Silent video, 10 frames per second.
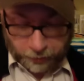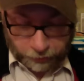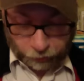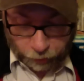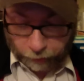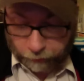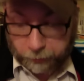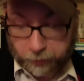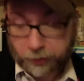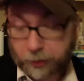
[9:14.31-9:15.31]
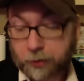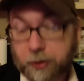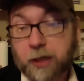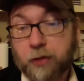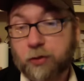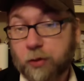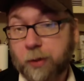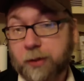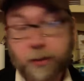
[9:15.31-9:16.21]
So everybody, thank you so much.